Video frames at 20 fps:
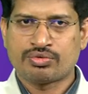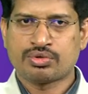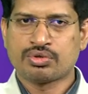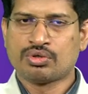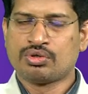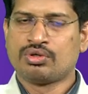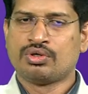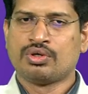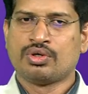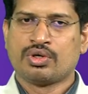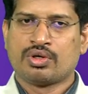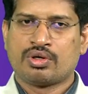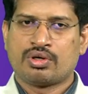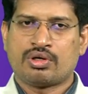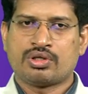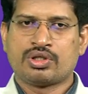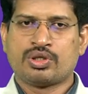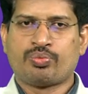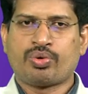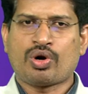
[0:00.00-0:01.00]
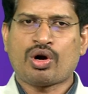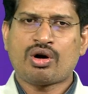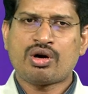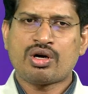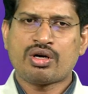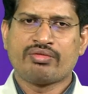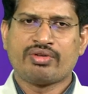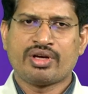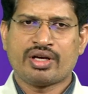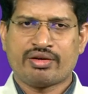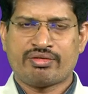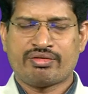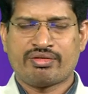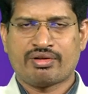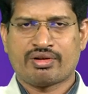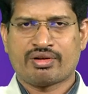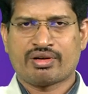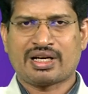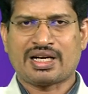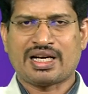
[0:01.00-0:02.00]
So, uh, the broad way of
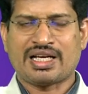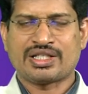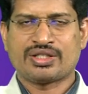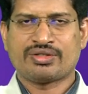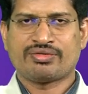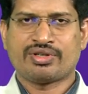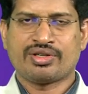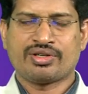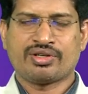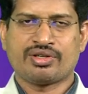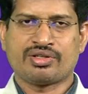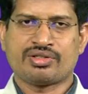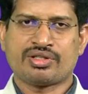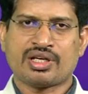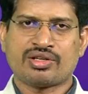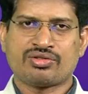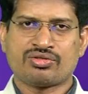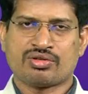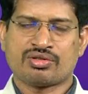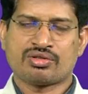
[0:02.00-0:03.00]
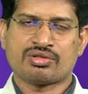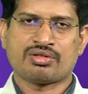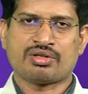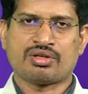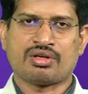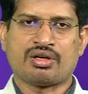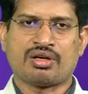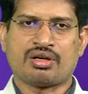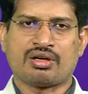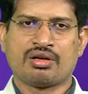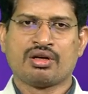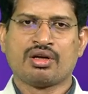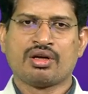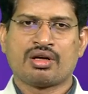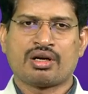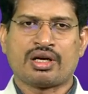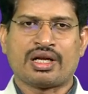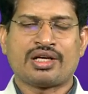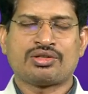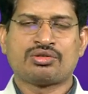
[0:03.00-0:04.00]
uh, classifying disasters are
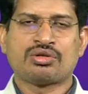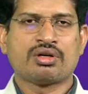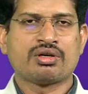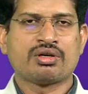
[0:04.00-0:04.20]
natural